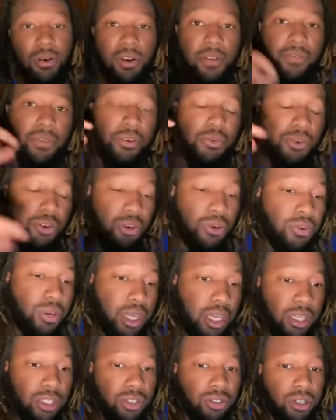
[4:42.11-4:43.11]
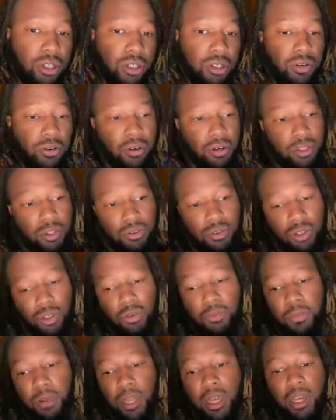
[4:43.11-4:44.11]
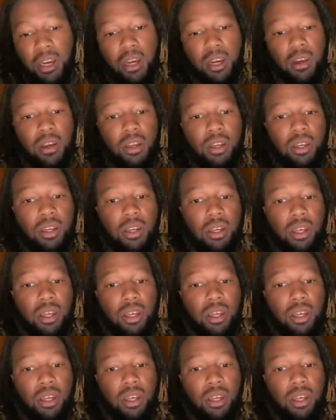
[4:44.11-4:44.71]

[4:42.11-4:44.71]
if you do get a truck, or you do plan on,